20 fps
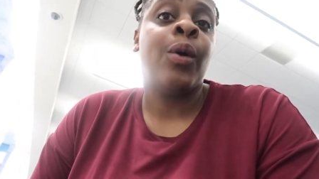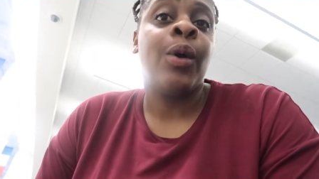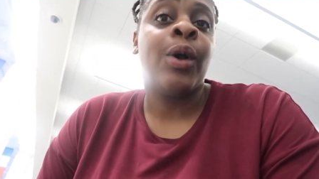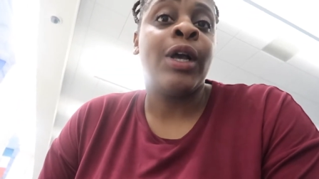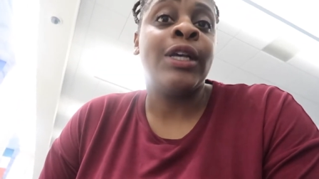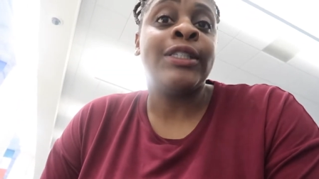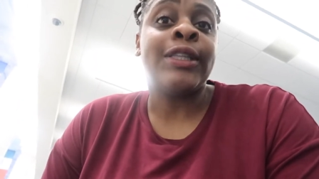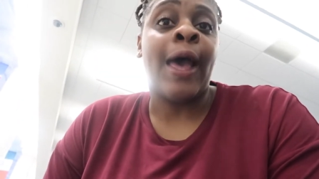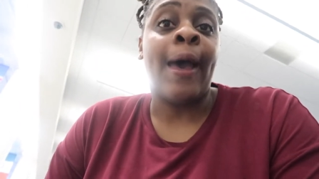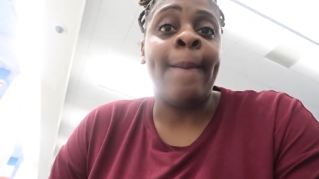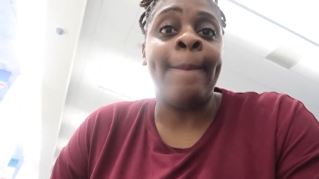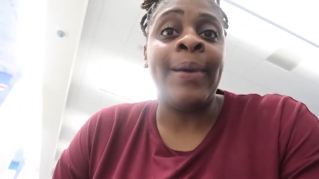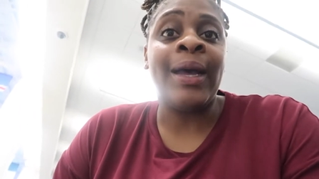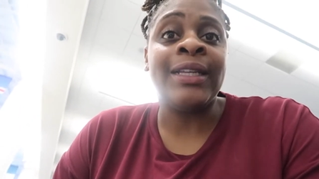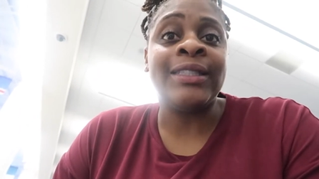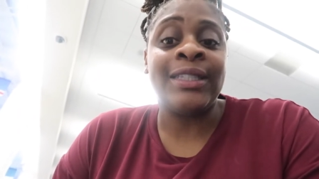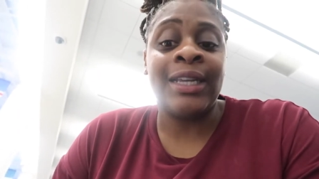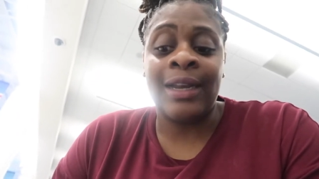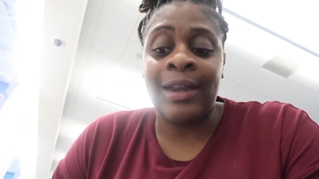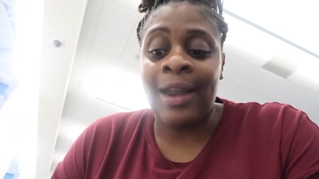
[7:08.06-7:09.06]
Cause I'm
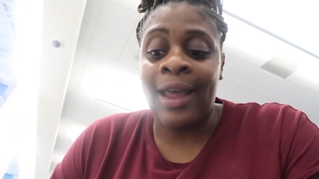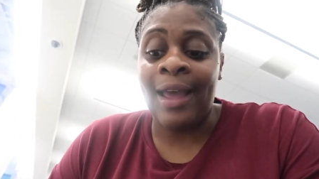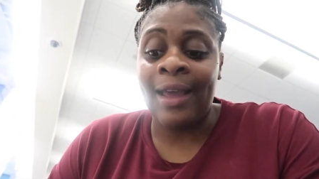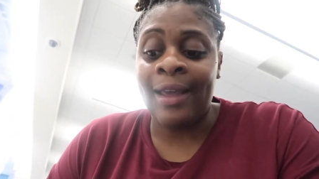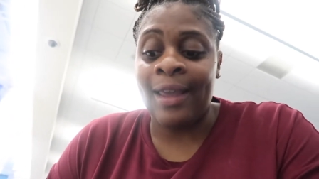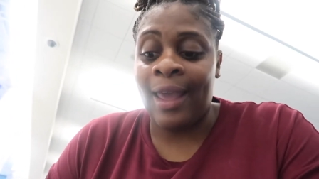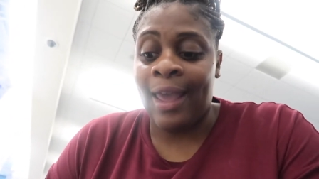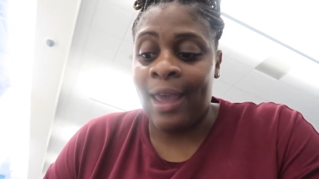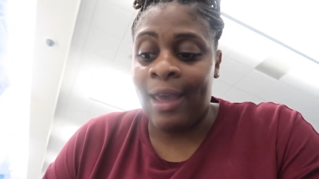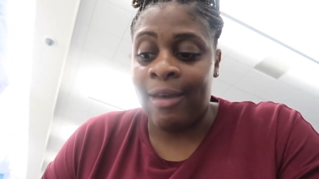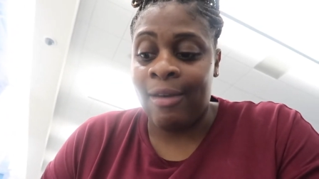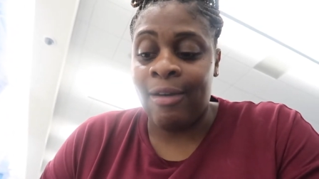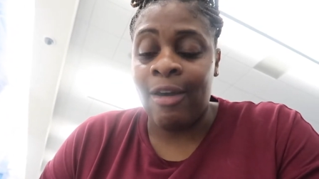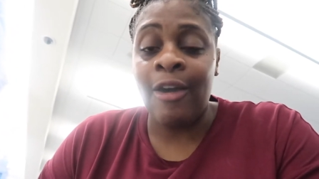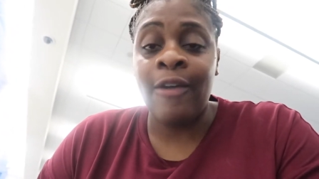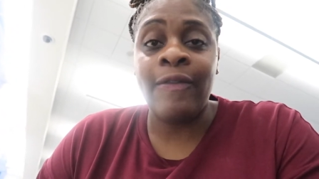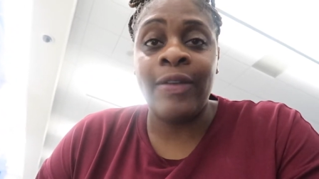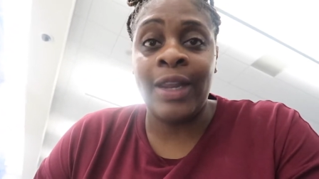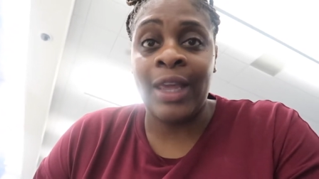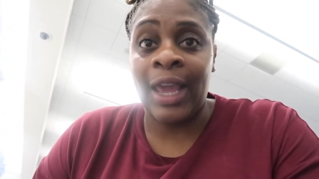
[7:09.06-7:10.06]
about to knock out.
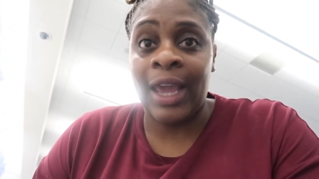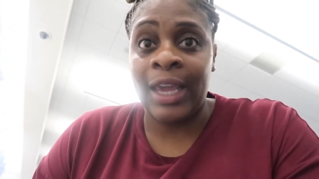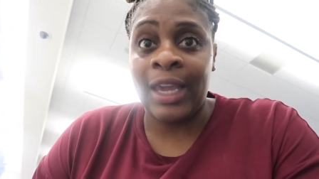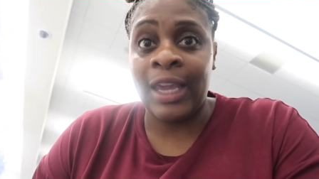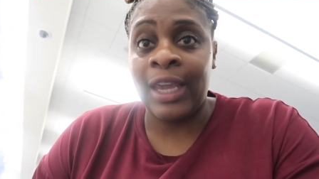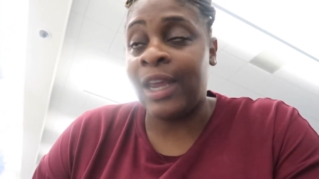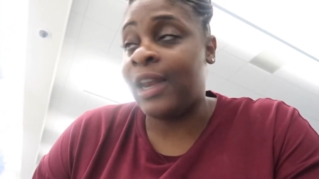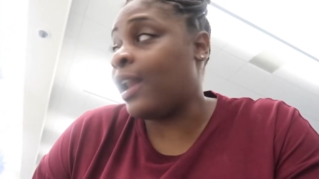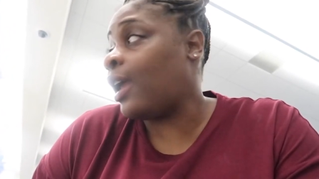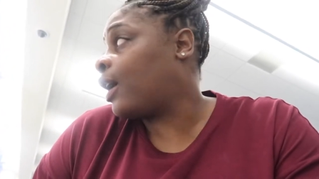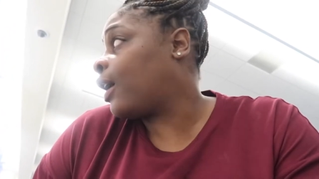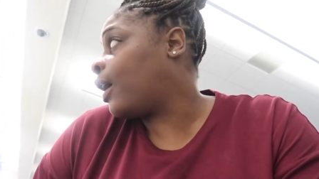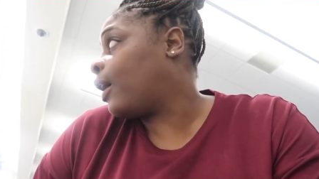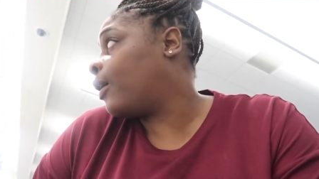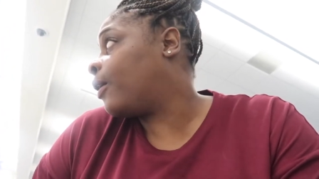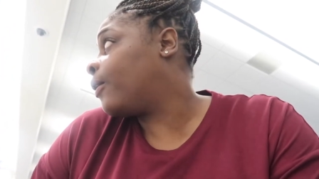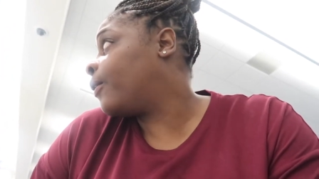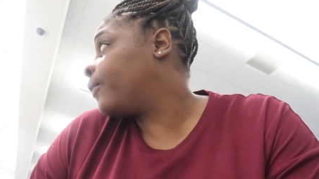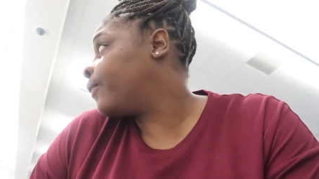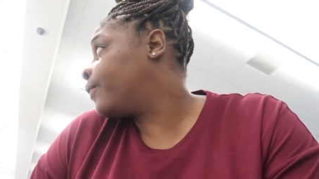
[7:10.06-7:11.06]
Hopefully I can knock
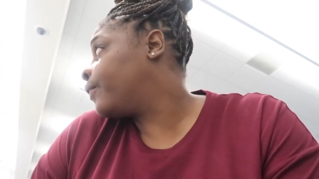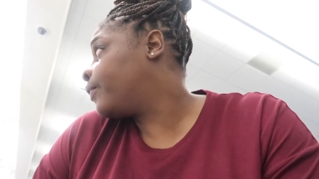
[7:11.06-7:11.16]
out.